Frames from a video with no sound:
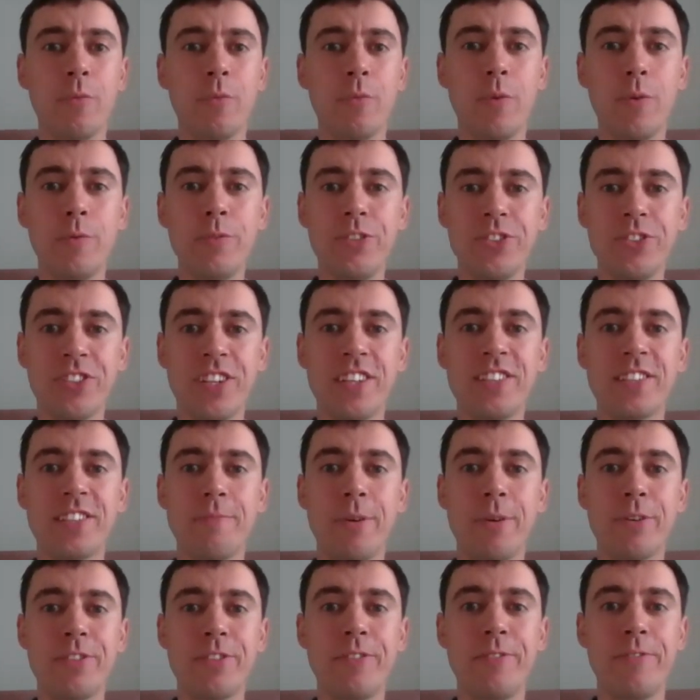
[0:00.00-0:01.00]
What would you say is
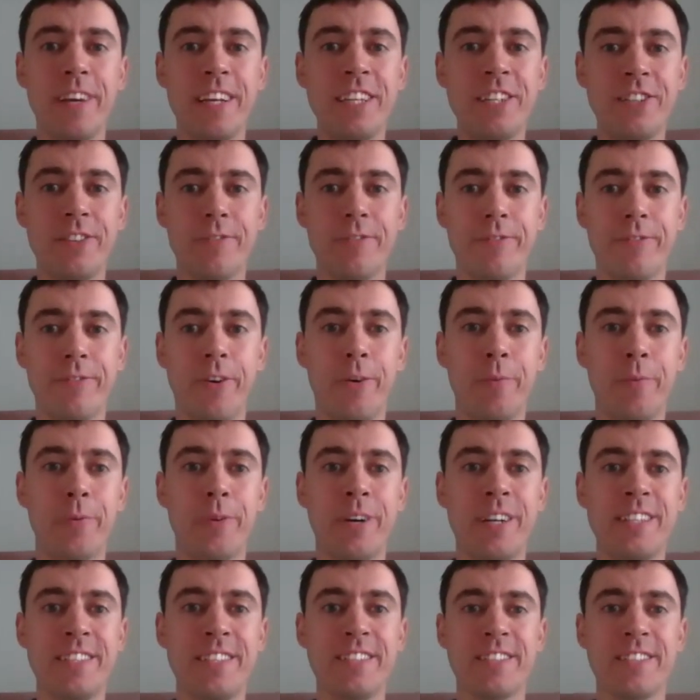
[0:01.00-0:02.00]
the motivation for
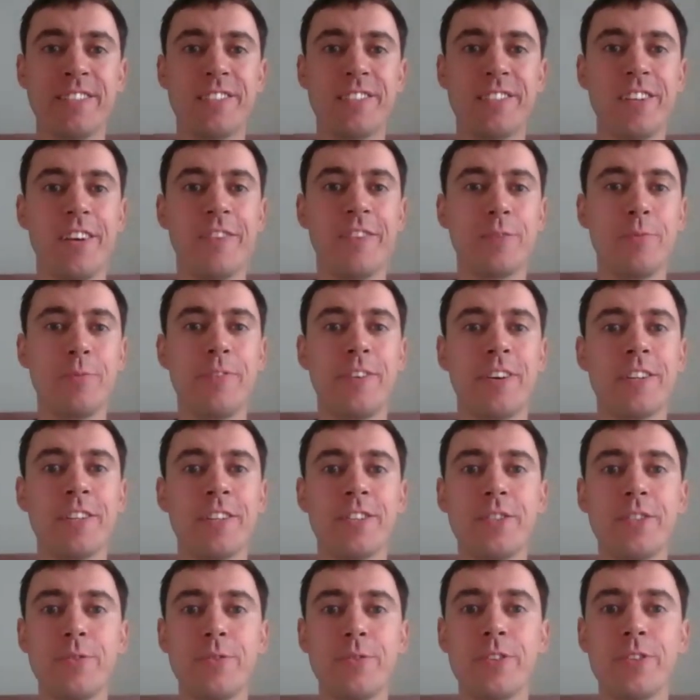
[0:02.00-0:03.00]
operators and service
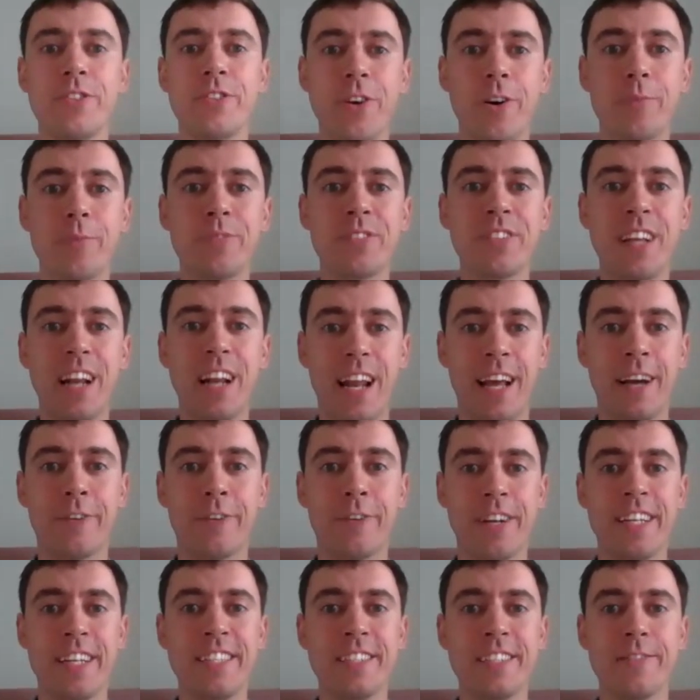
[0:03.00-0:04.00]
providers to adopt
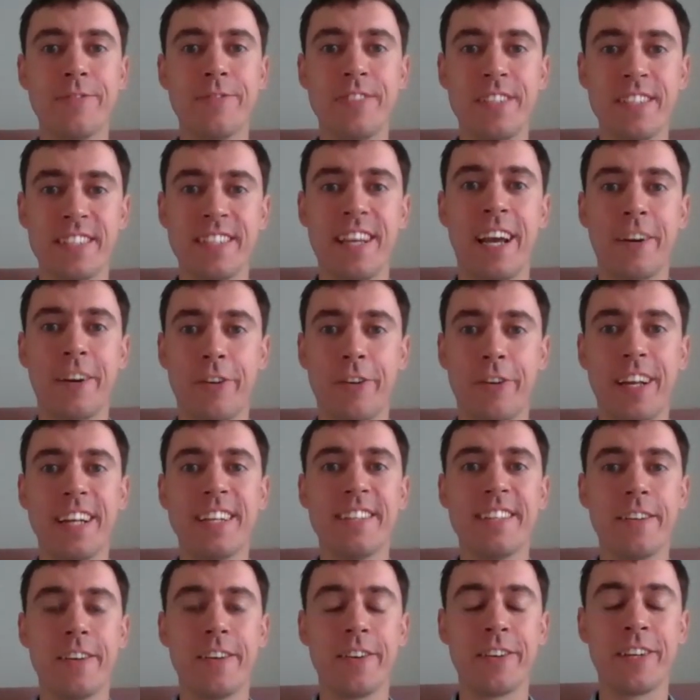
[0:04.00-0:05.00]
cloud native
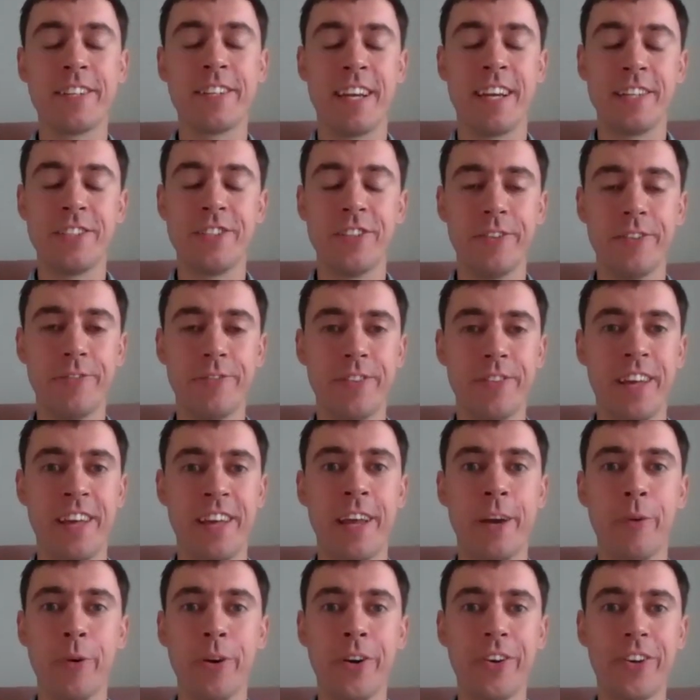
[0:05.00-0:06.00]
disaggregated architecture for their
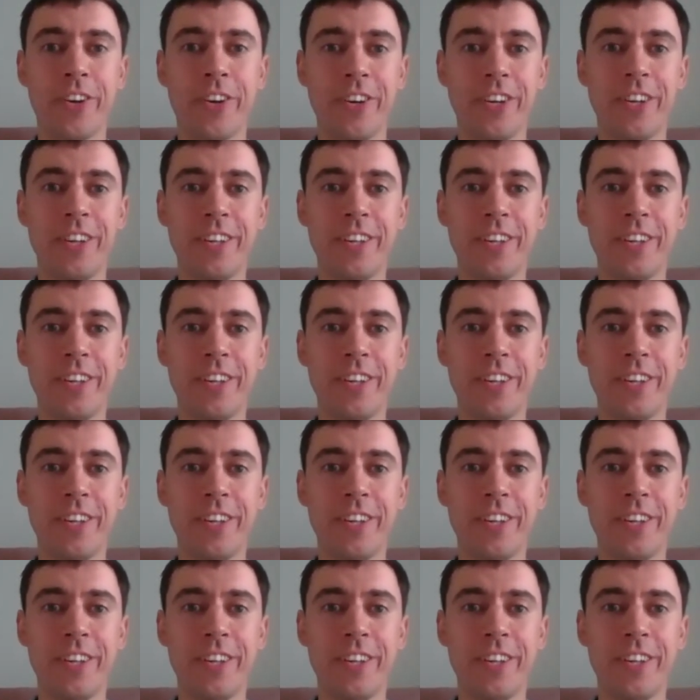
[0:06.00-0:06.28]
network?